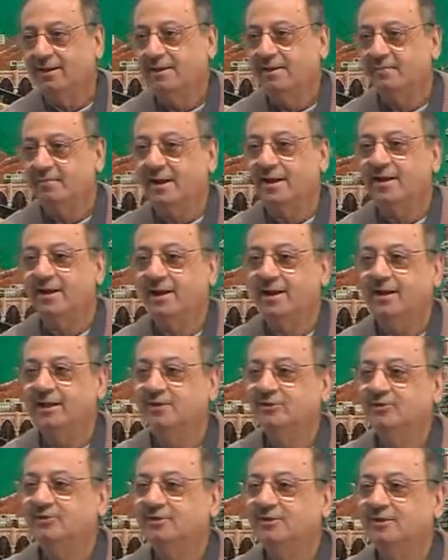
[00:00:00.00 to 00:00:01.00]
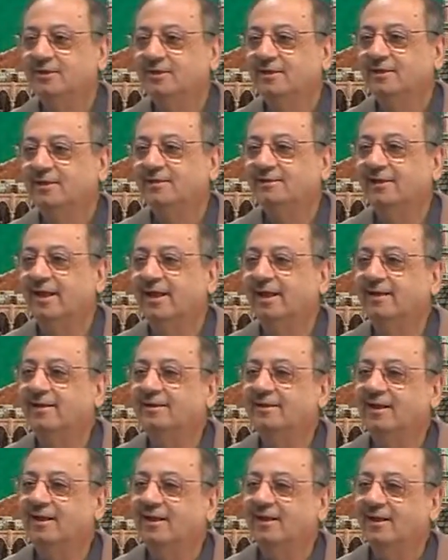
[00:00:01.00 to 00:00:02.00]
Mainas, then
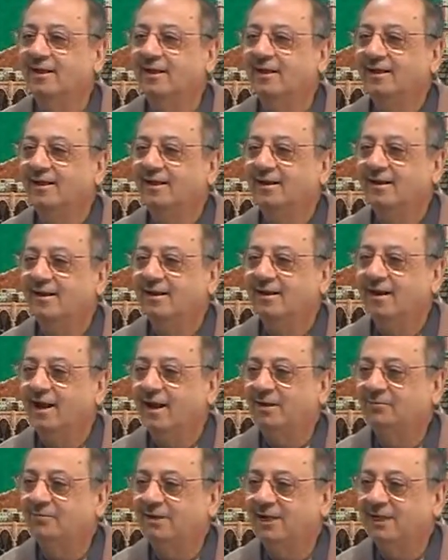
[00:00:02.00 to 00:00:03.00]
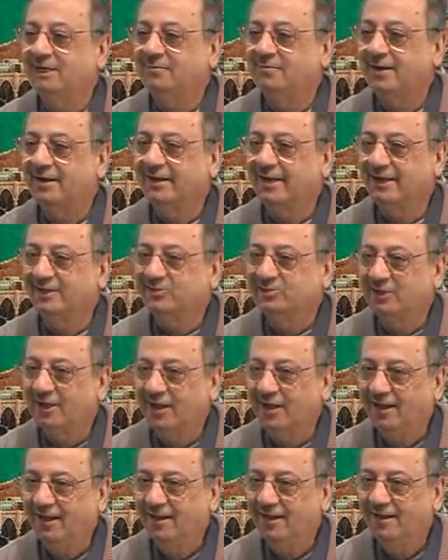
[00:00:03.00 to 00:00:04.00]
the lam kalima gets
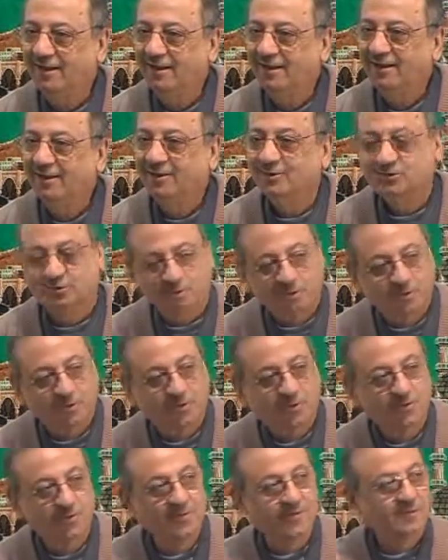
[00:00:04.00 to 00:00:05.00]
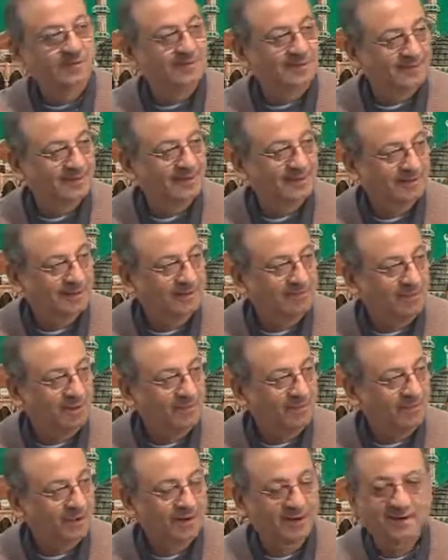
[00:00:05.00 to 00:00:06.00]
a sukoon.
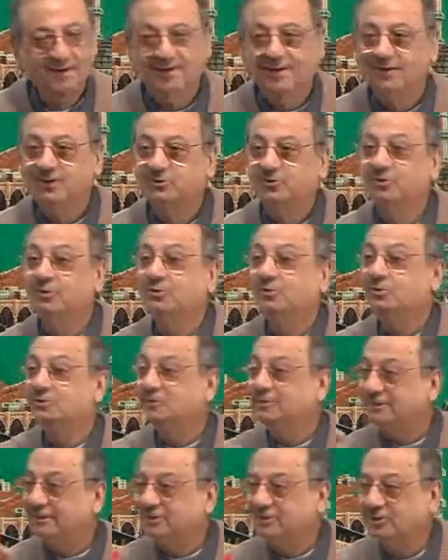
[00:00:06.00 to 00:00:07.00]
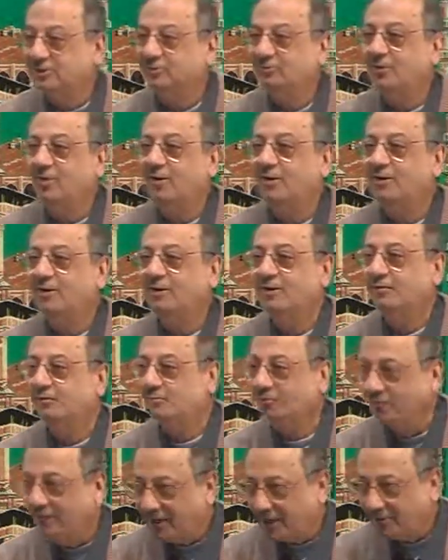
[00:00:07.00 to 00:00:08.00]
Remember? So this is what
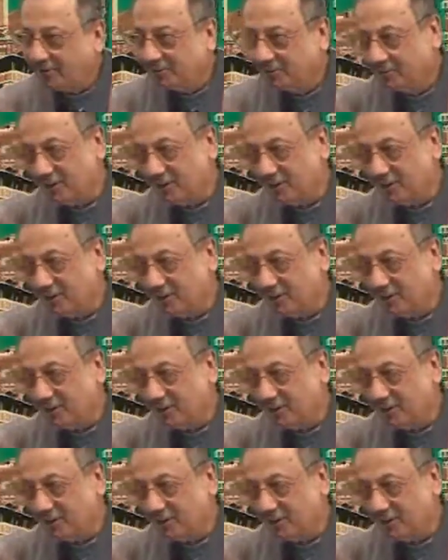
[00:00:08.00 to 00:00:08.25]
we have to